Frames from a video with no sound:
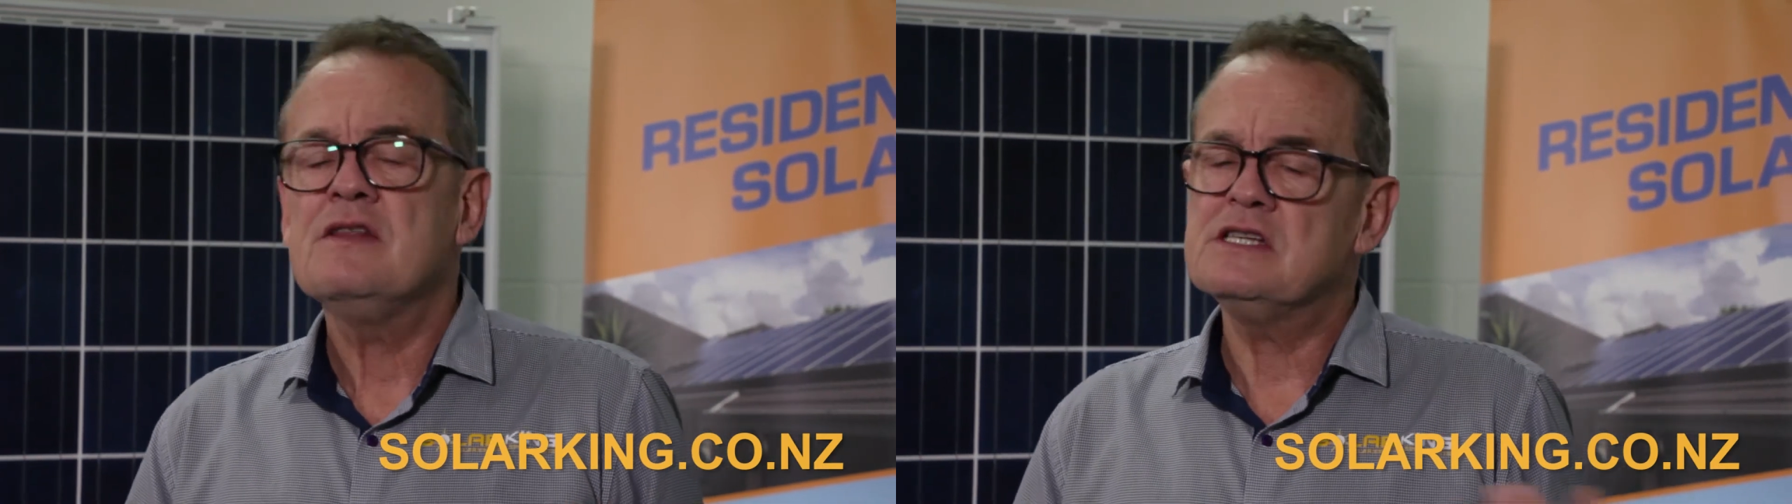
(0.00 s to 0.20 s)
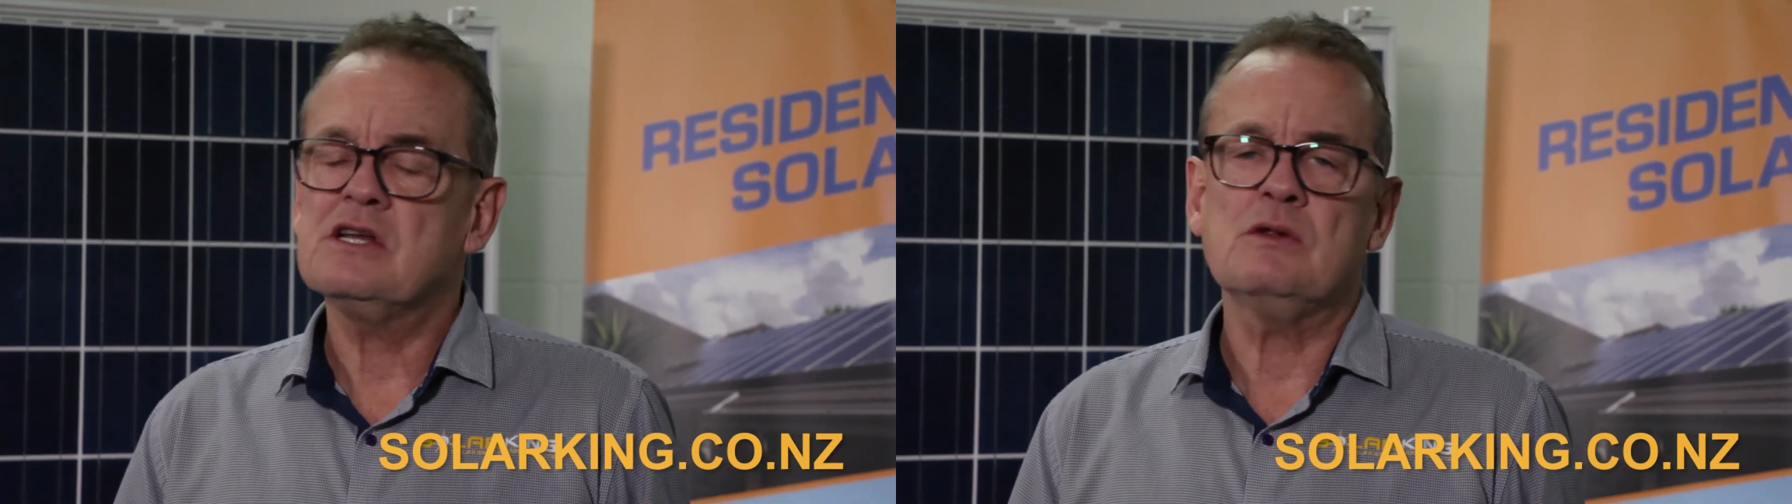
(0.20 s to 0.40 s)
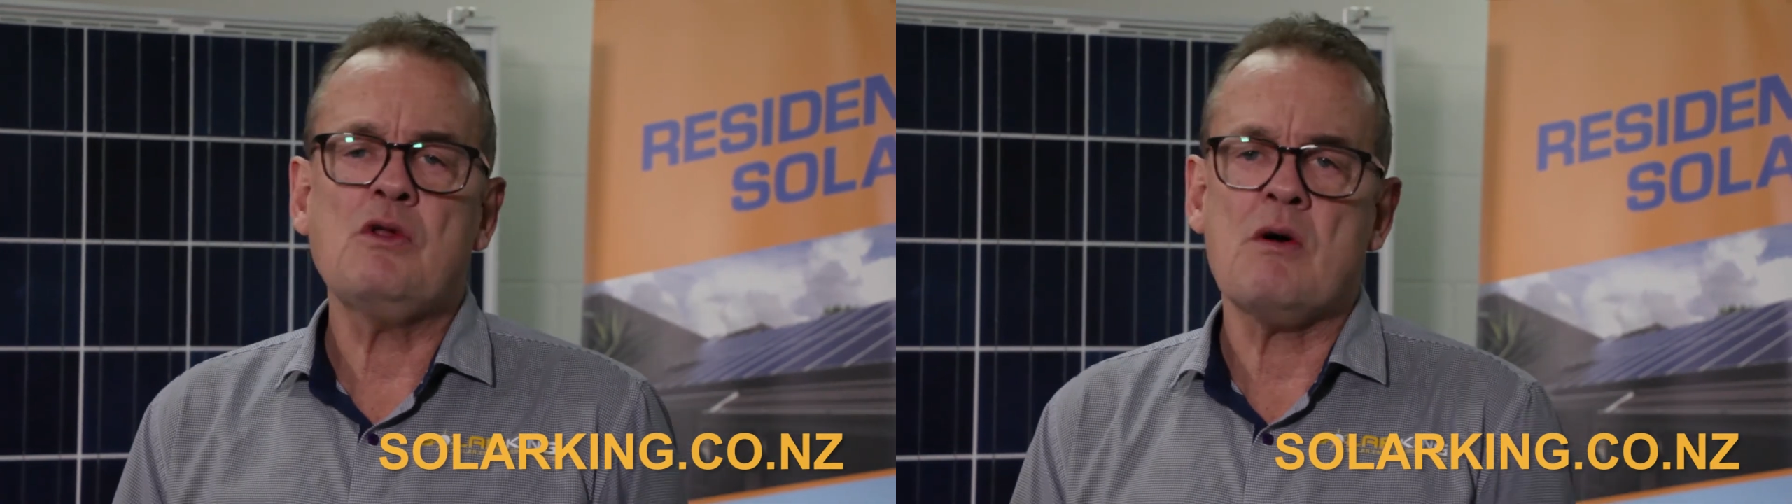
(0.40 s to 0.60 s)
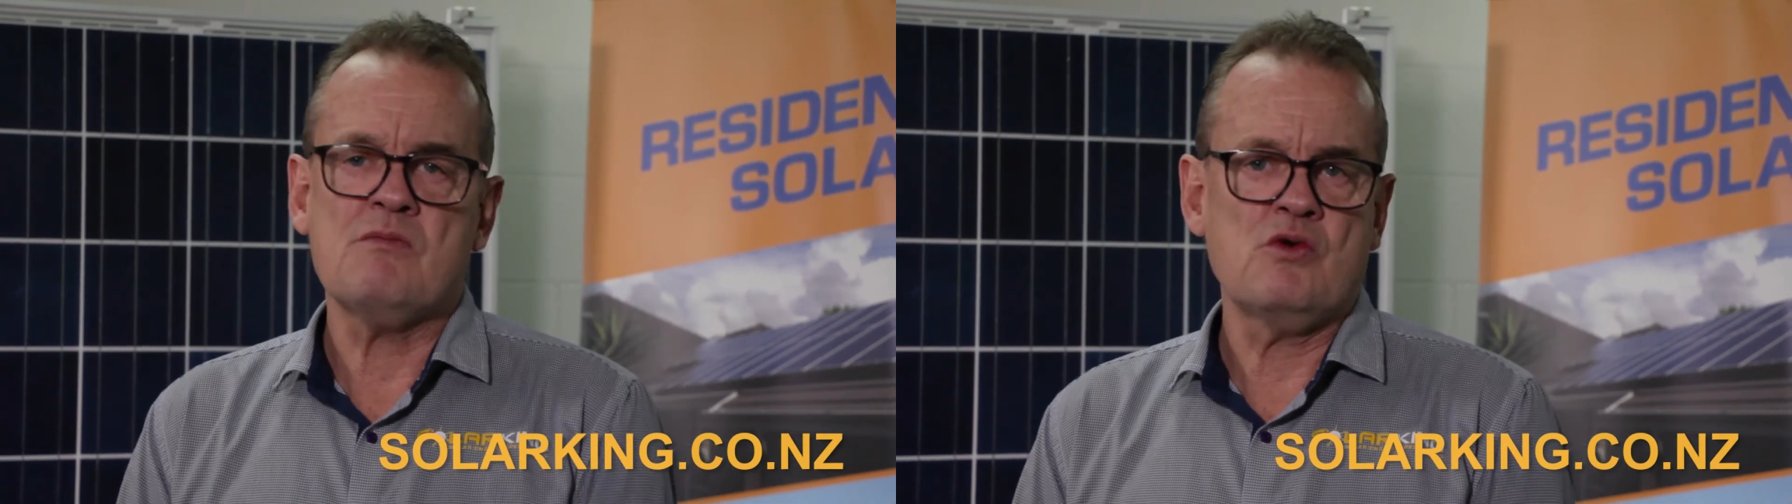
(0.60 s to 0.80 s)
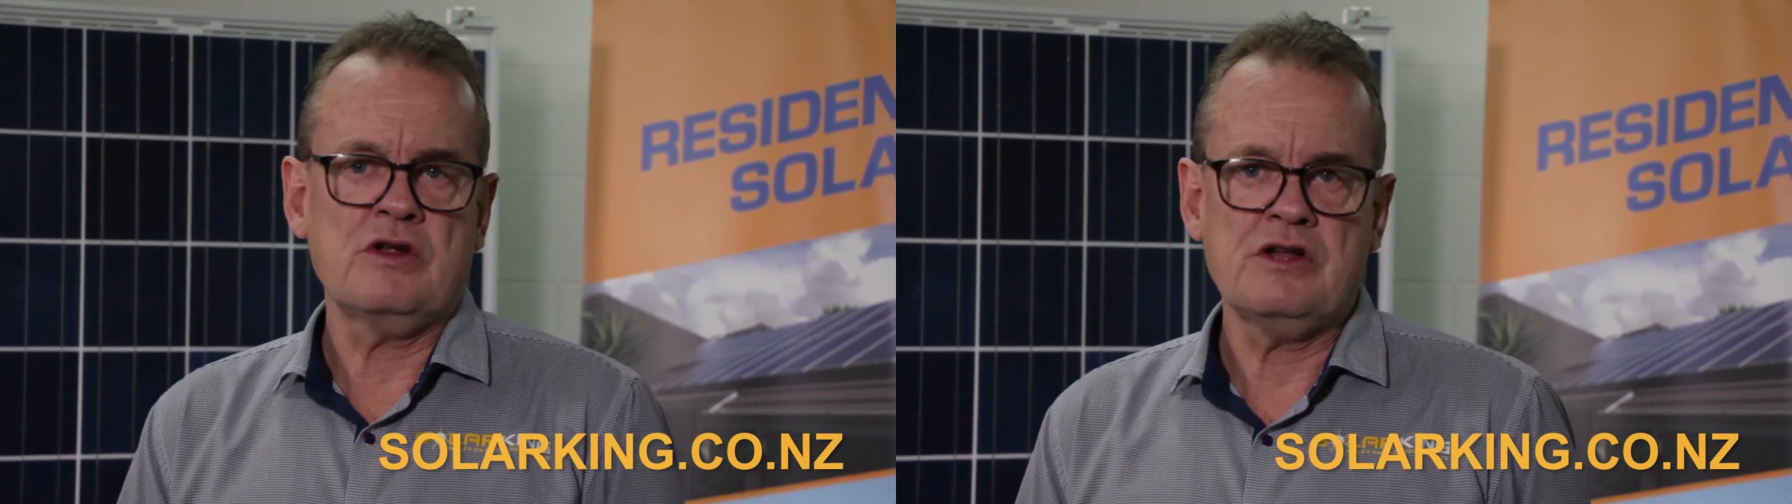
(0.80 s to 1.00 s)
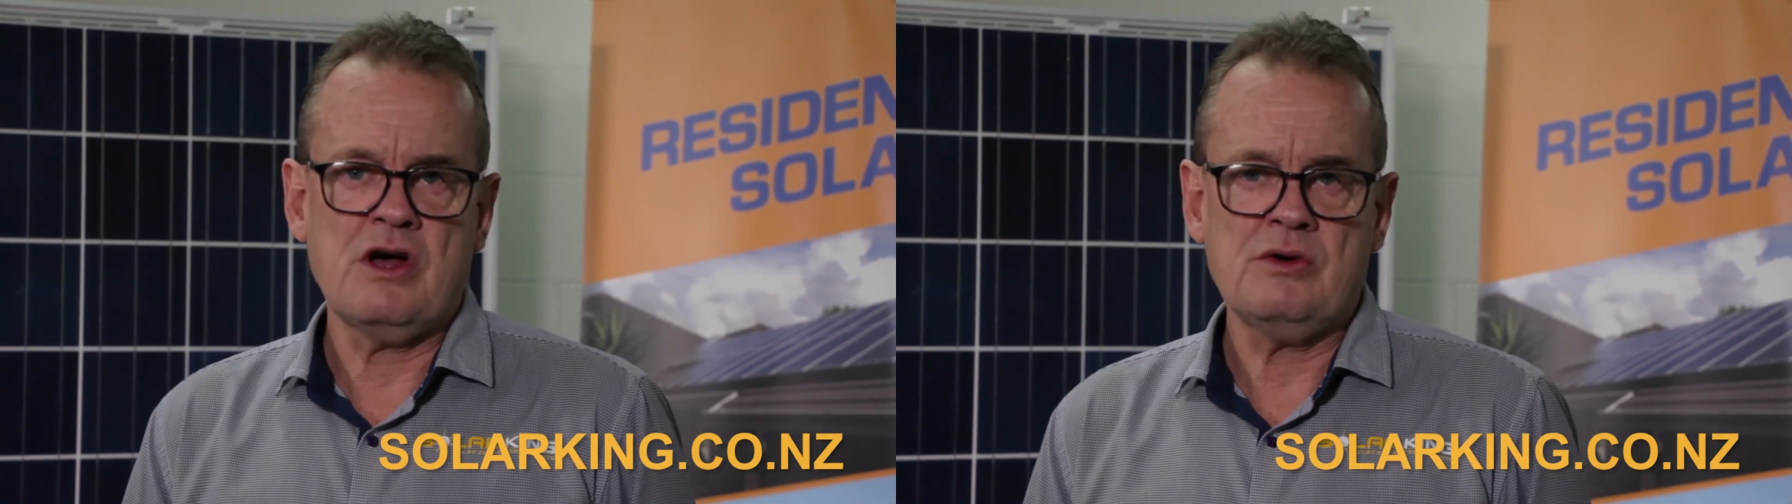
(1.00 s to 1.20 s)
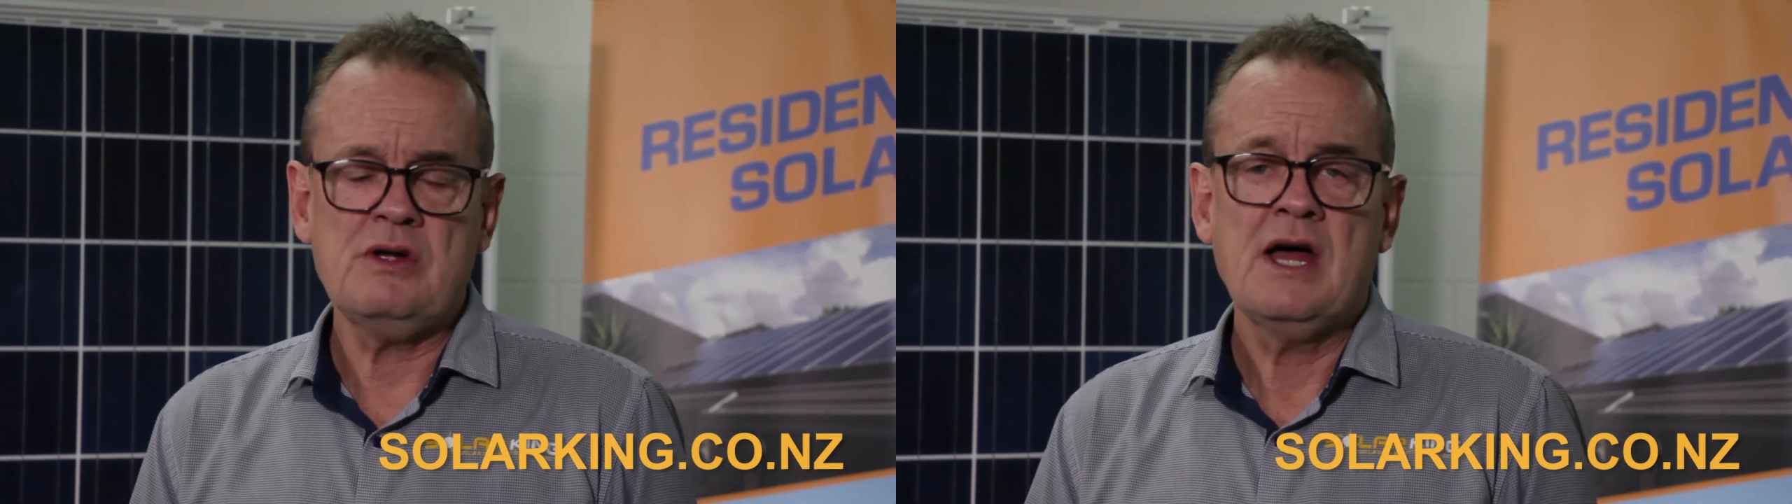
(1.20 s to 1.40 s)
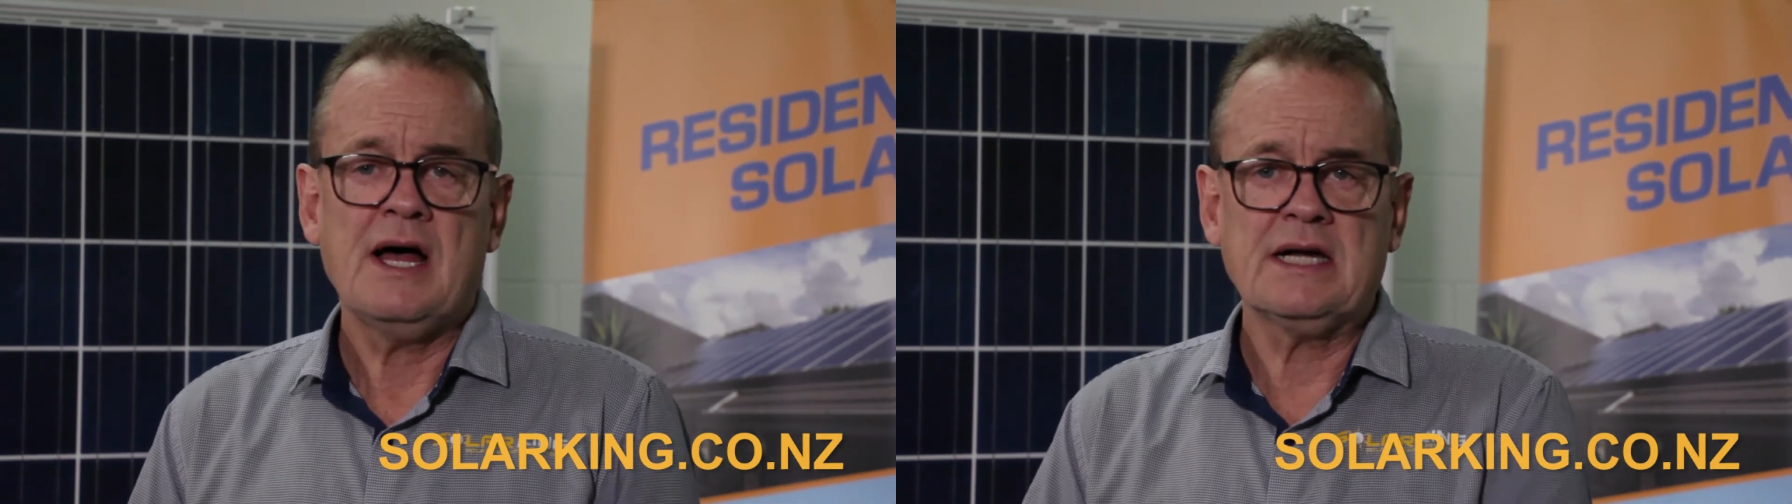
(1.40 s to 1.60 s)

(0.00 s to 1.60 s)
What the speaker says: There's a lot more to know,